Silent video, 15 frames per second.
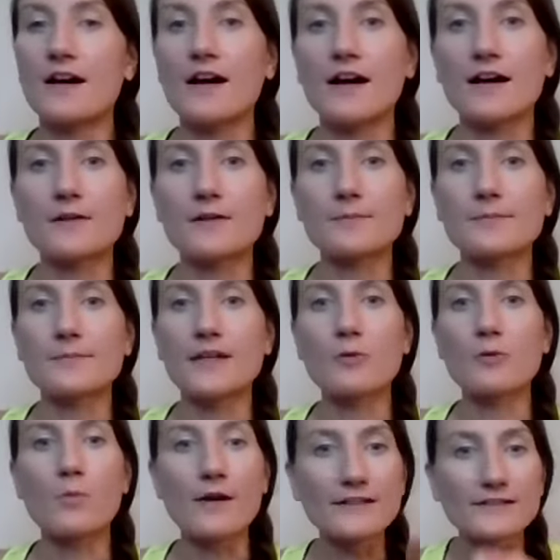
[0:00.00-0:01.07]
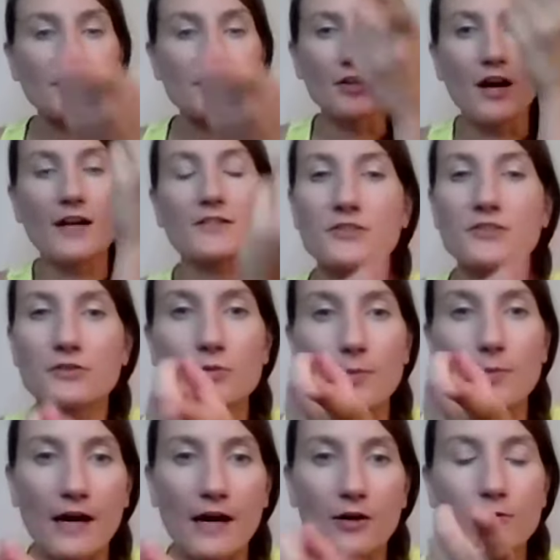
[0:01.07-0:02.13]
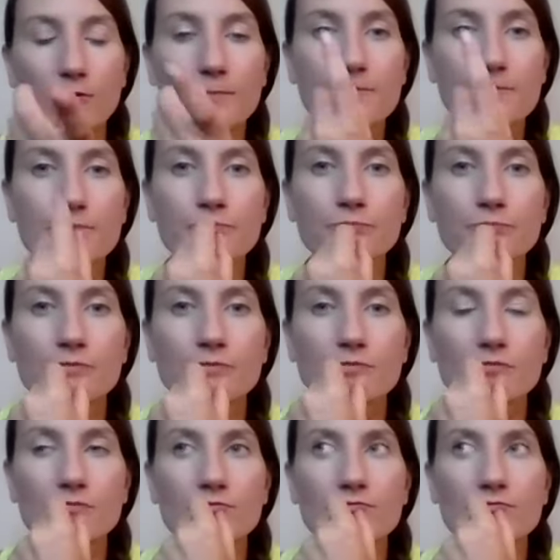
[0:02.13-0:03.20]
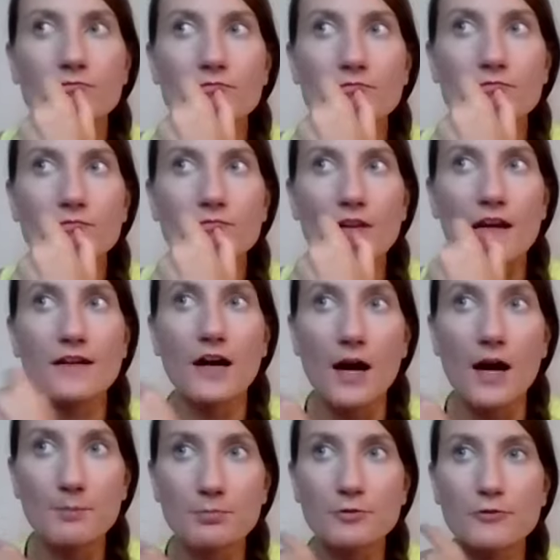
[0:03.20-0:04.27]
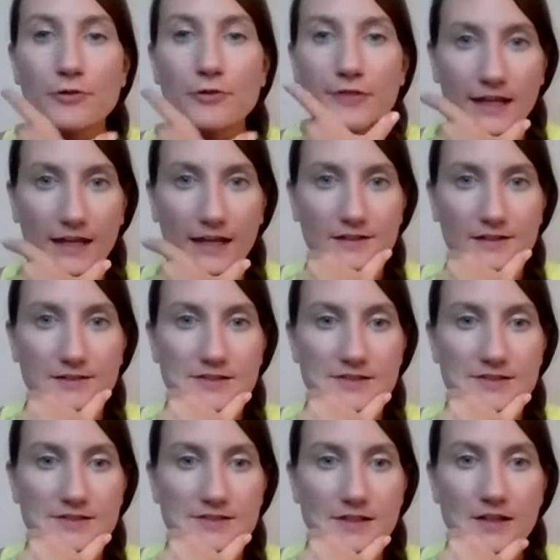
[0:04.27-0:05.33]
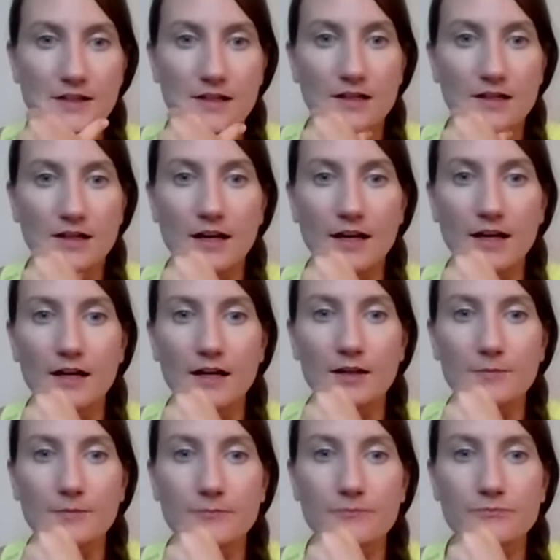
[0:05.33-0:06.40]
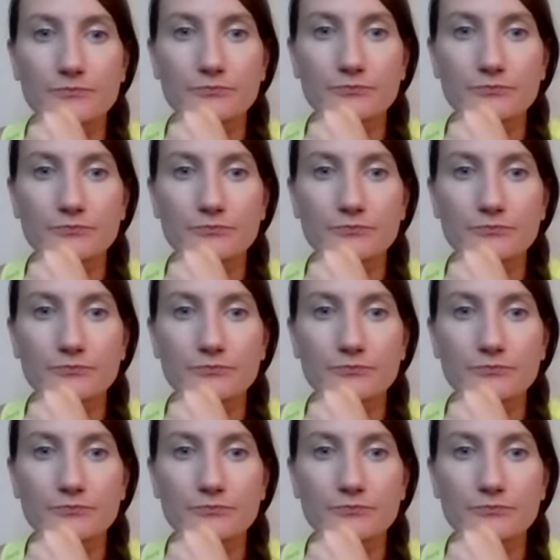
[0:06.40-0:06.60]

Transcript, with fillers: Um, and I wanted to talk to you about a couple things um,